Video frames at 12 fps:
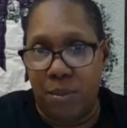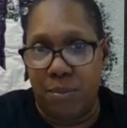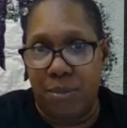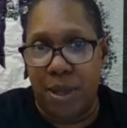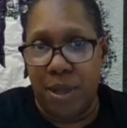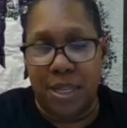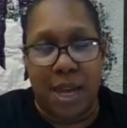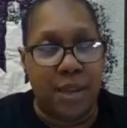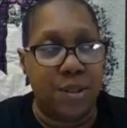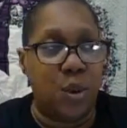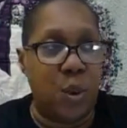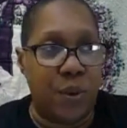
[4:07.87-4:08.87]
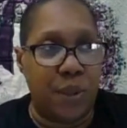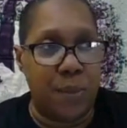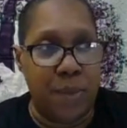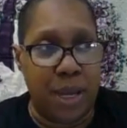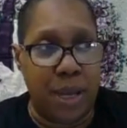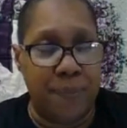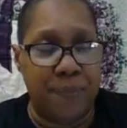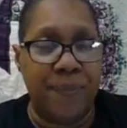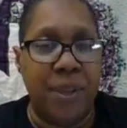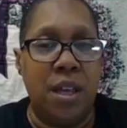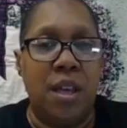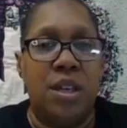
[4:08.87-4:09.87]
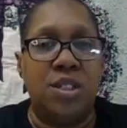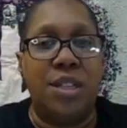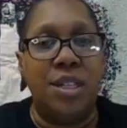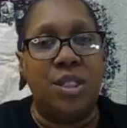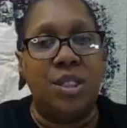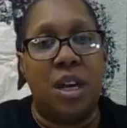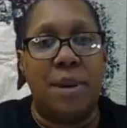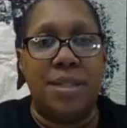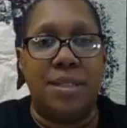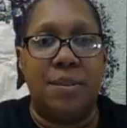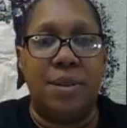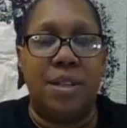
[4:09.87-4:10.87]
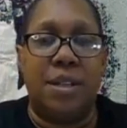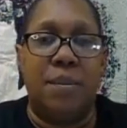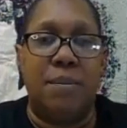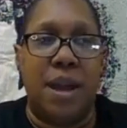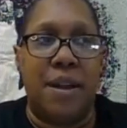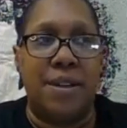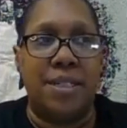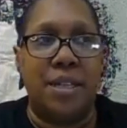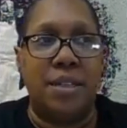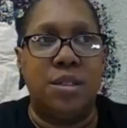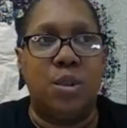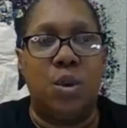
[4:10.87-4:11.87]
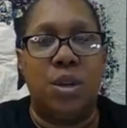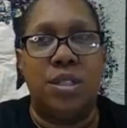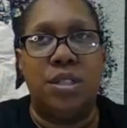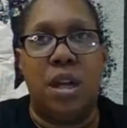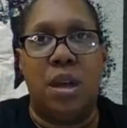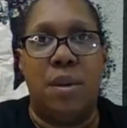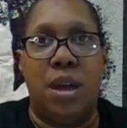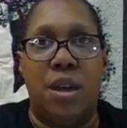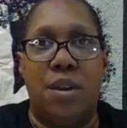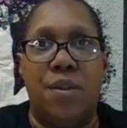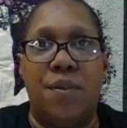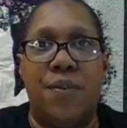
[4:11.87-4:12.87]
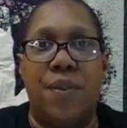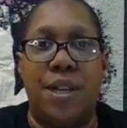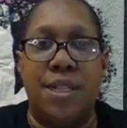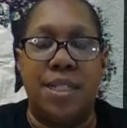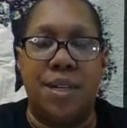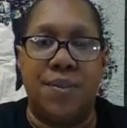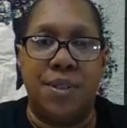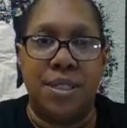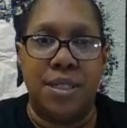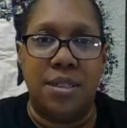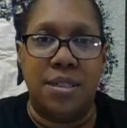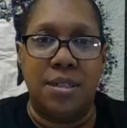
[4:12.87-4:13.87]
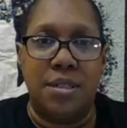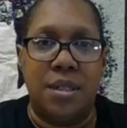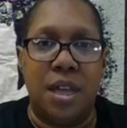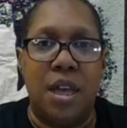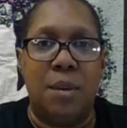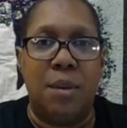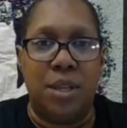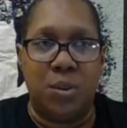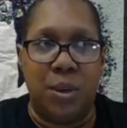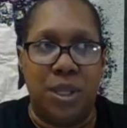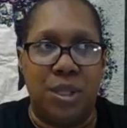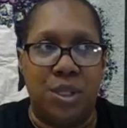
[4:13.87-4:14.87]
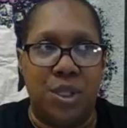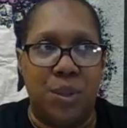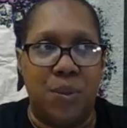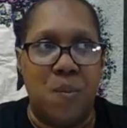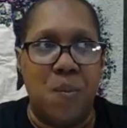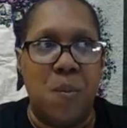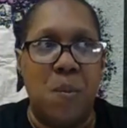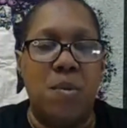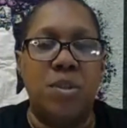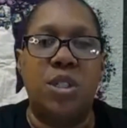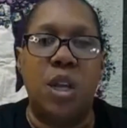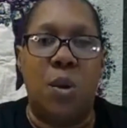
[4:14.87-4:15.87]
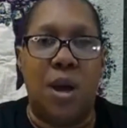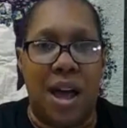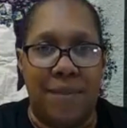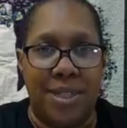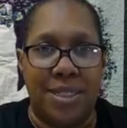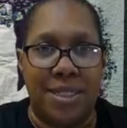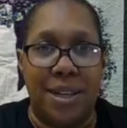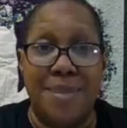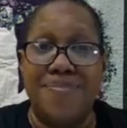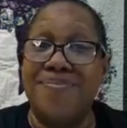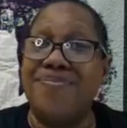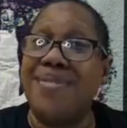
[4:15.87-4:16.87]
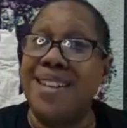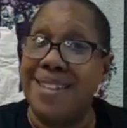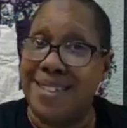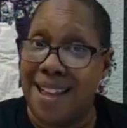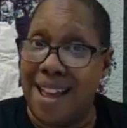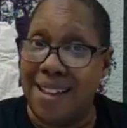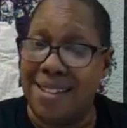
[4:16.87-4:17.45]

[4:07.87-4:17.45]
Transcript: big size or the mini. So let's talk about some of the comparisons or some of the differences between the two. So obviously, size.